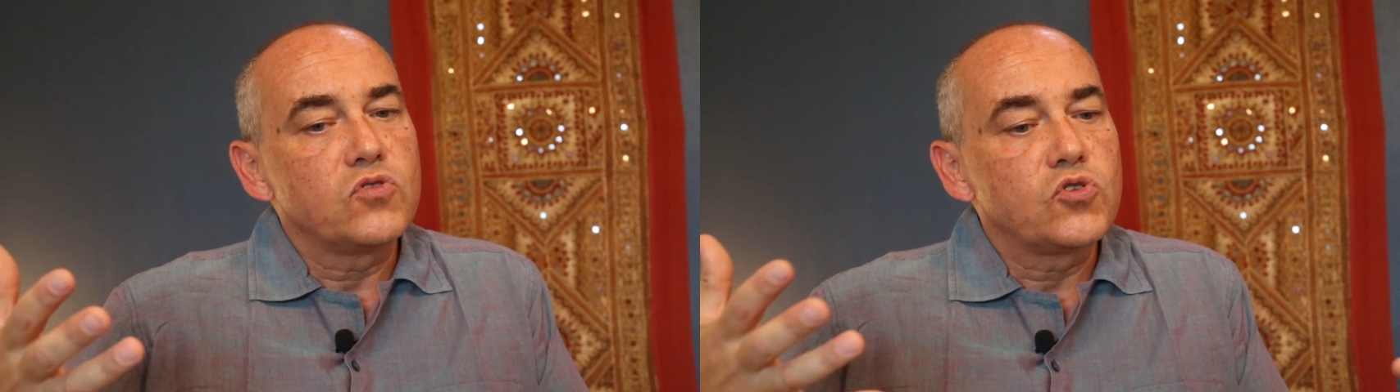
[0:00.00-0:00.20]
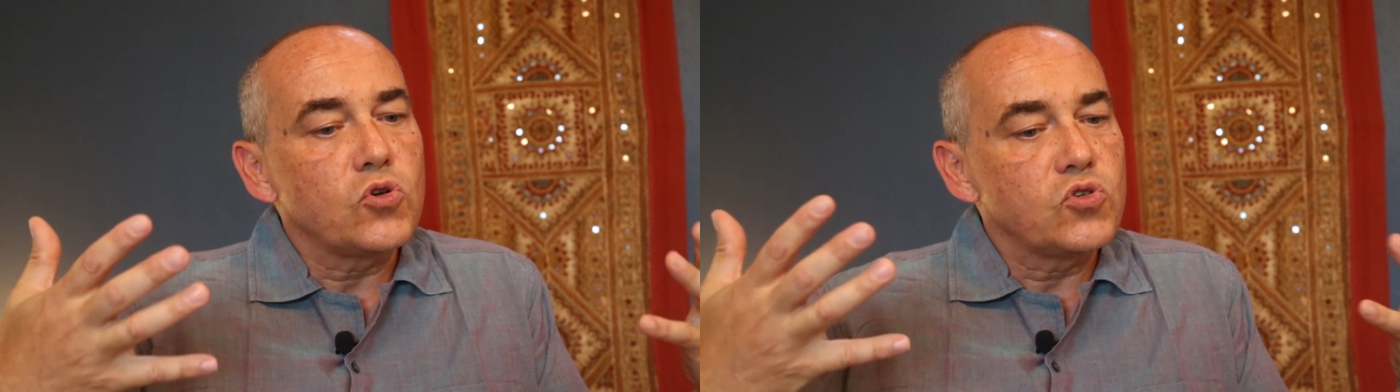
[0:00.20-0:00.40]

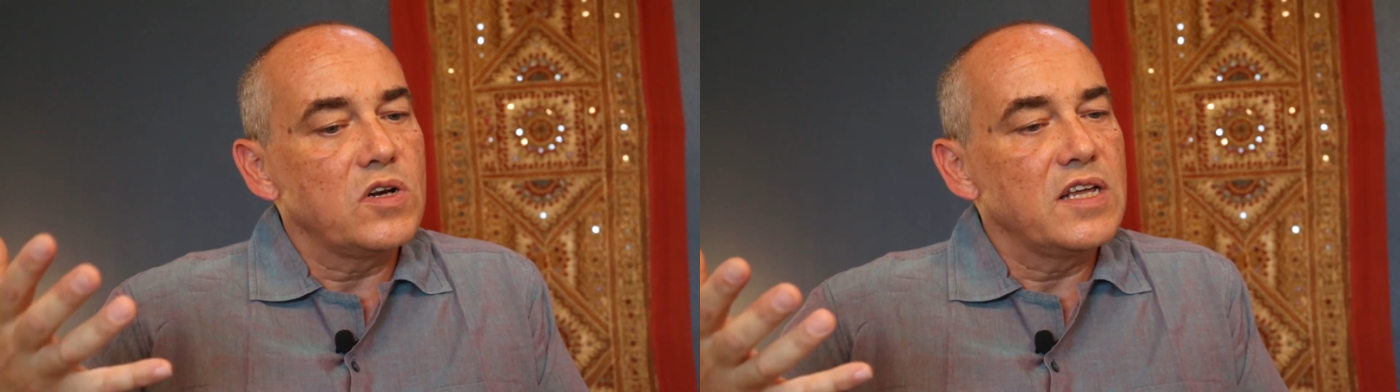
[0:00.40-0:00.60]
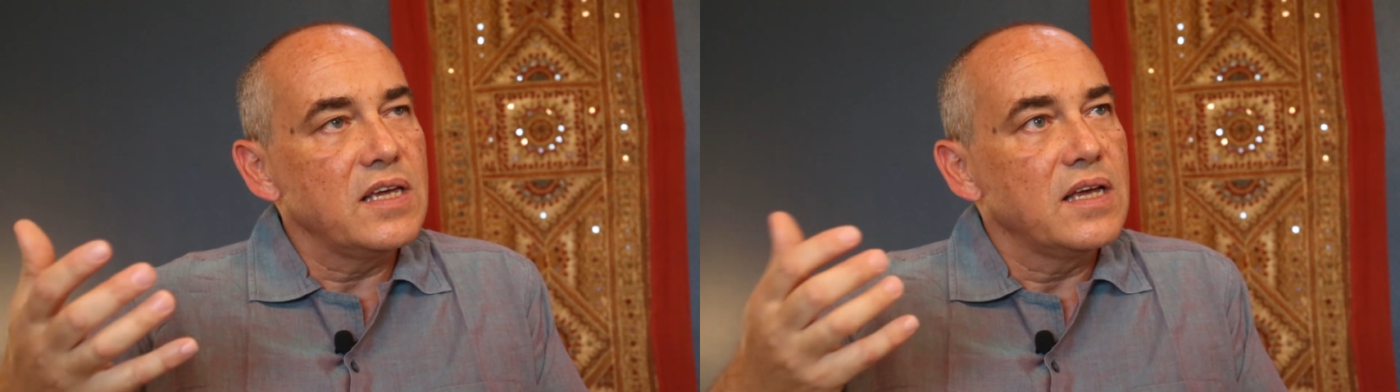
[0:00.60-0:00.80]

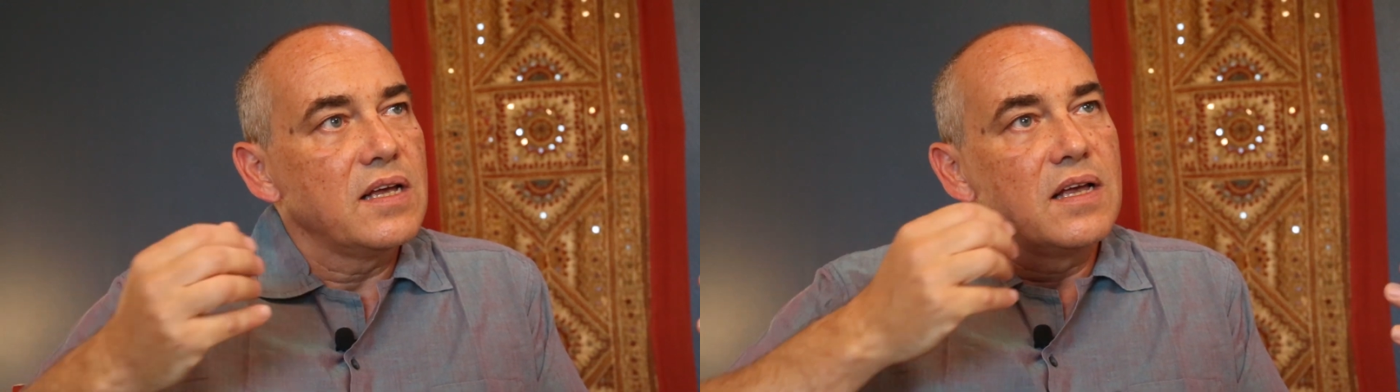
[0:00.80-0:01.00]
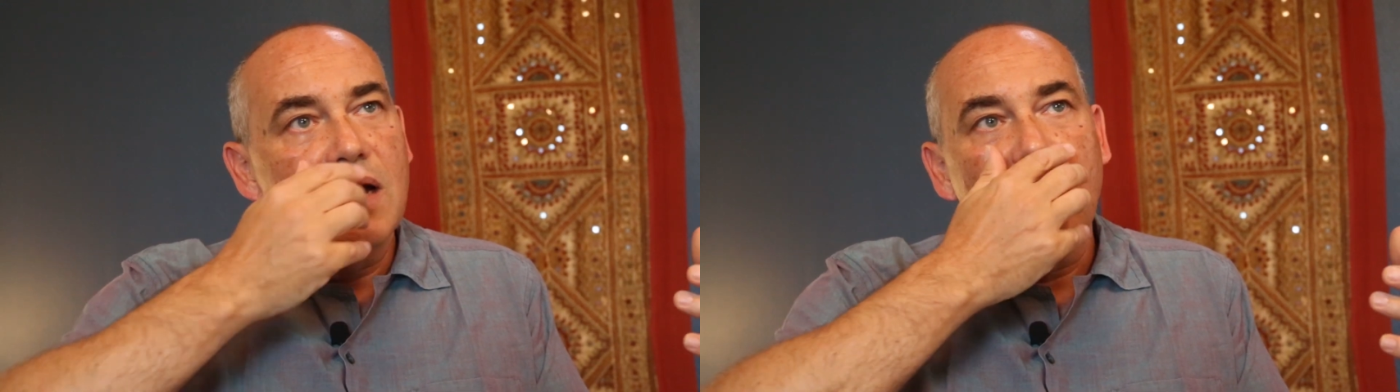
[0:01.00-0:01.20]
totally
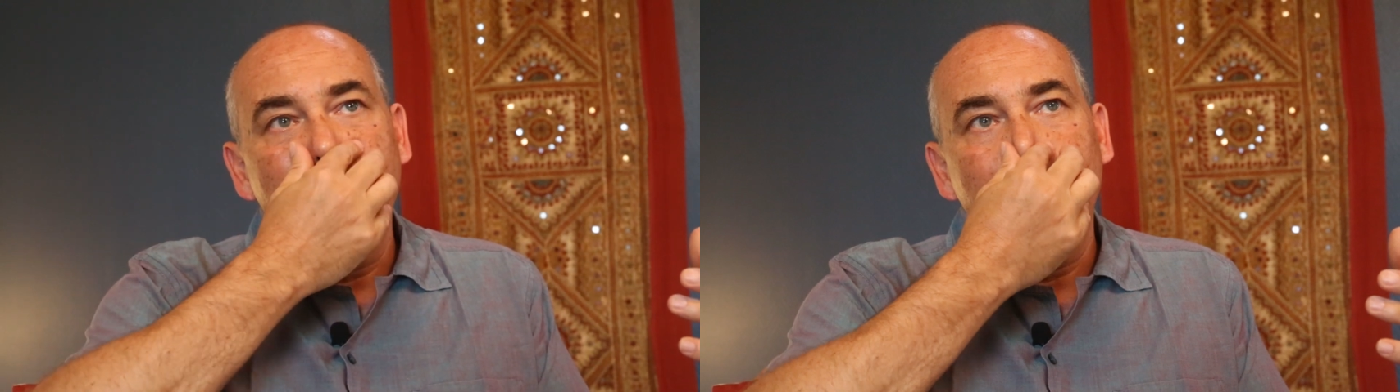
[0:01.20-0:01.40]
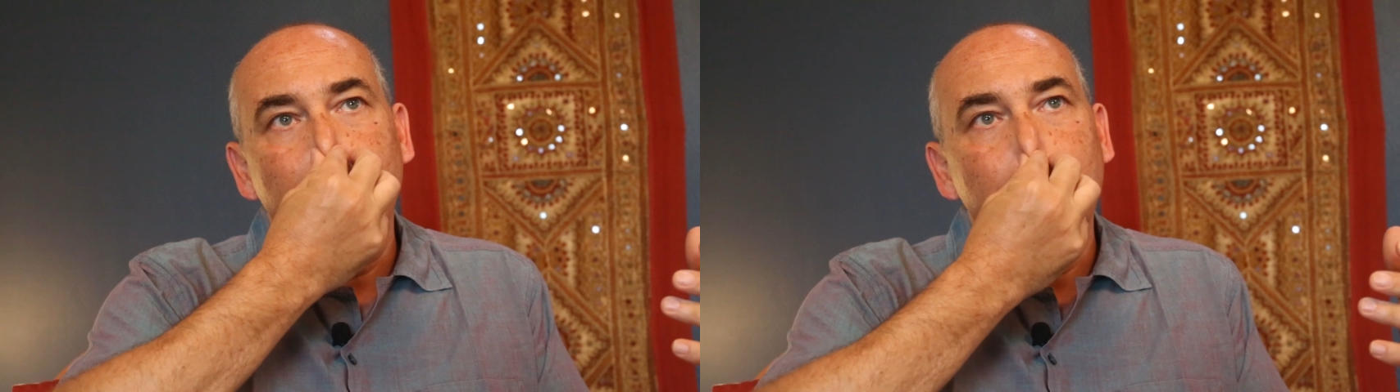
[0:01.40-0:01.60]

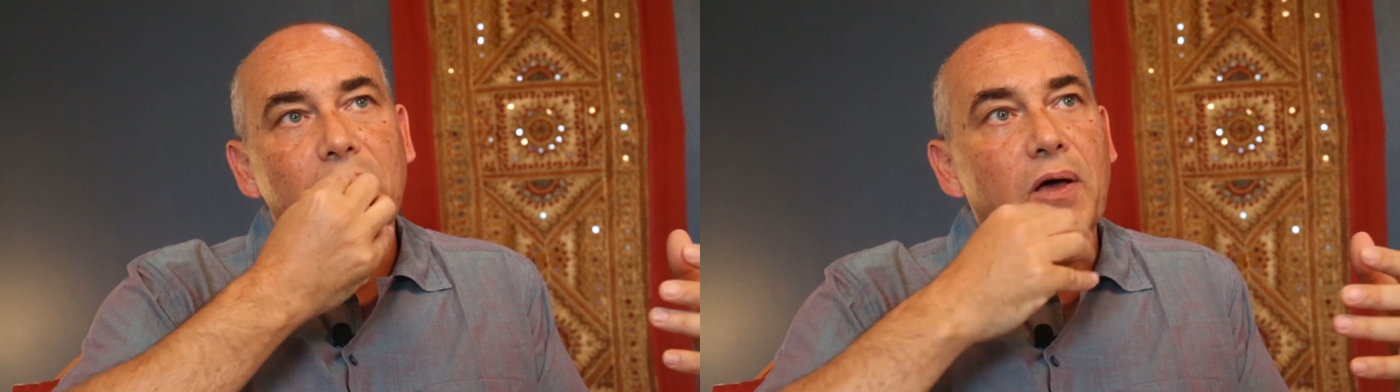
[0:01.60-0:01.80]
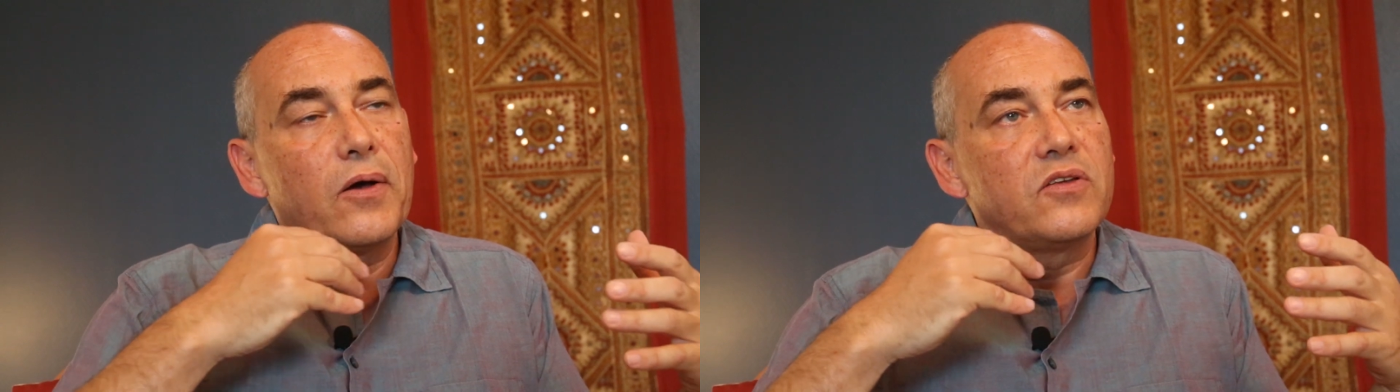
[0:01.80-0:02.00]

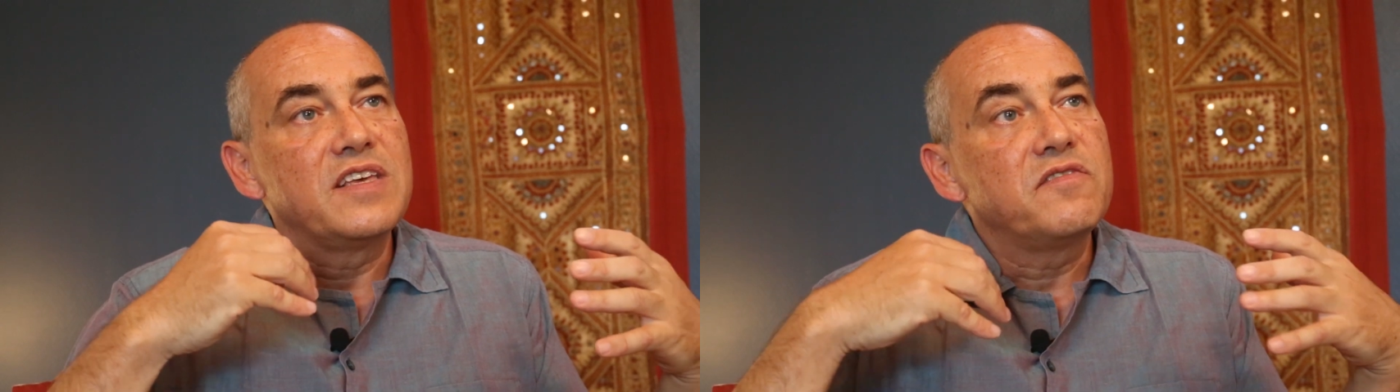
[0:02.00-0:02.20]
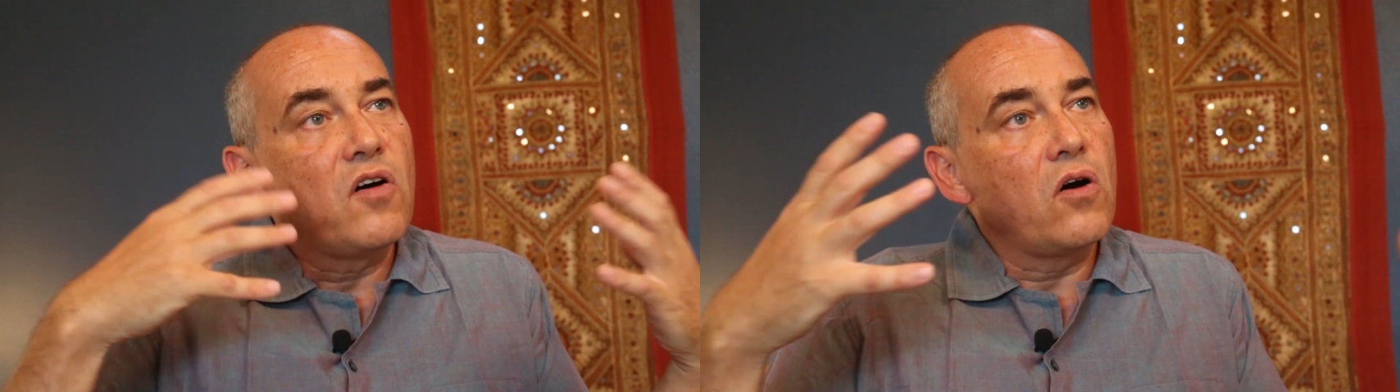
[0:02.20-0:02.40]

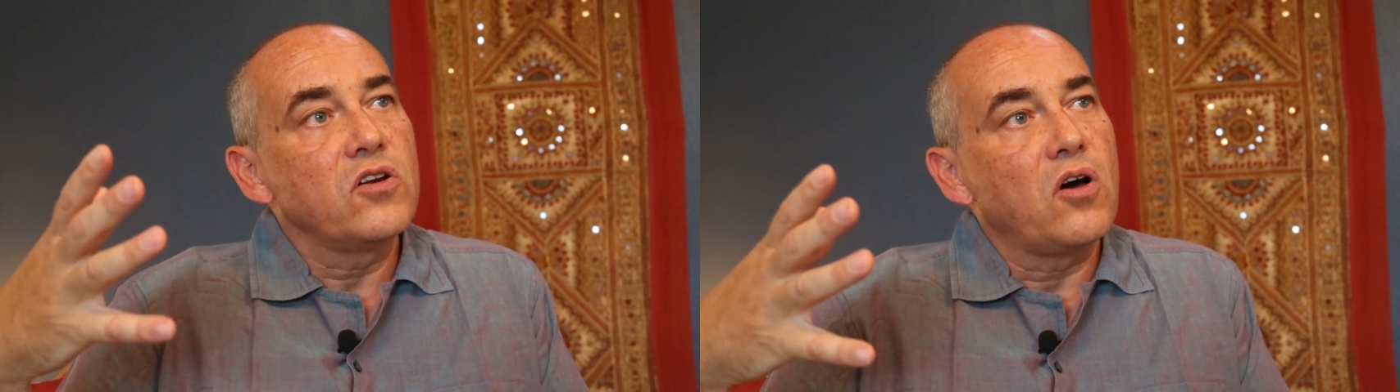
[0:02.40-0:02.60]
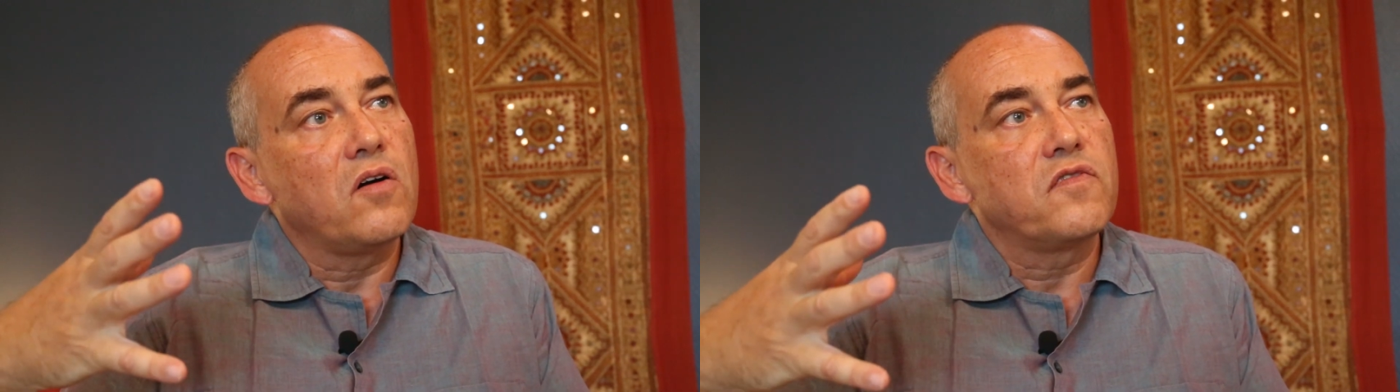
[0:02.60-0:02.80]

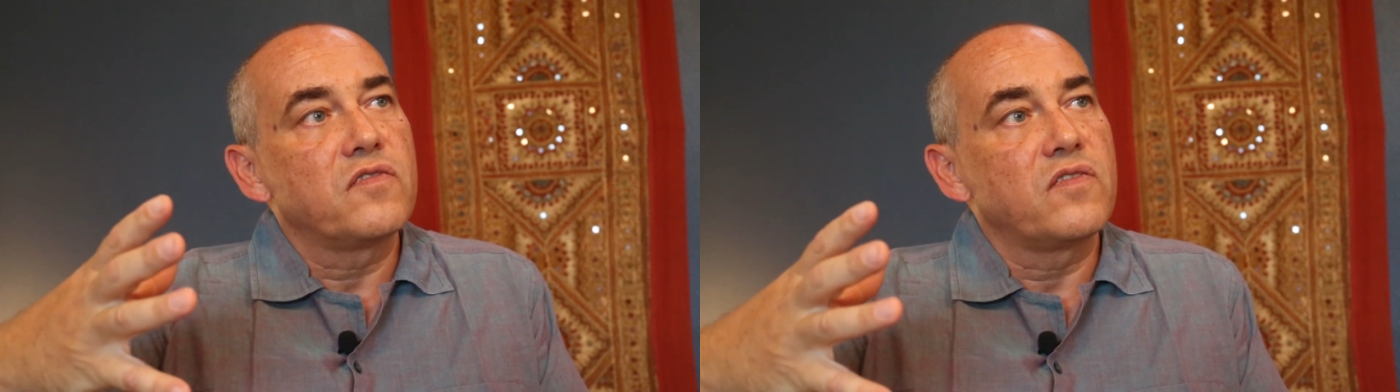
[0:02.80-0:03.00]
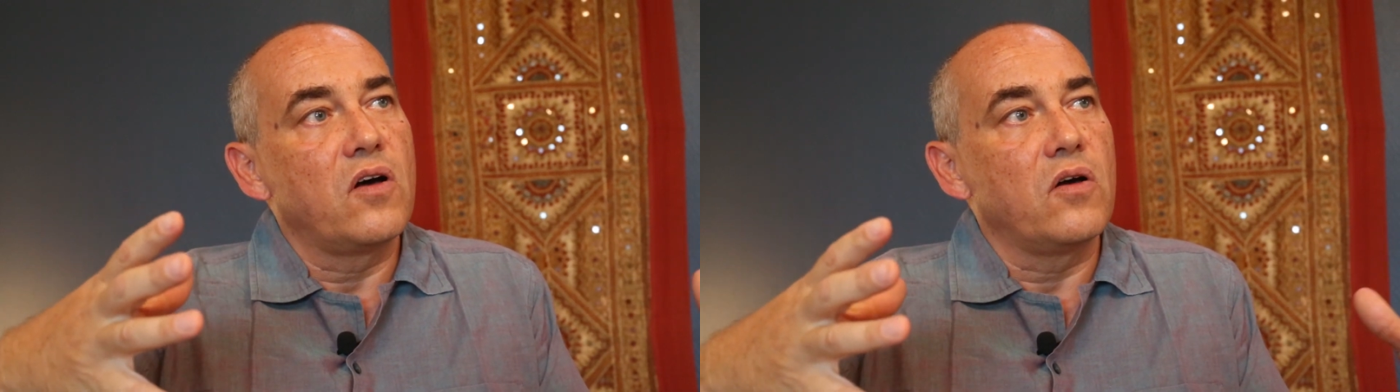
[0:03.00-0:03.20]
devoid of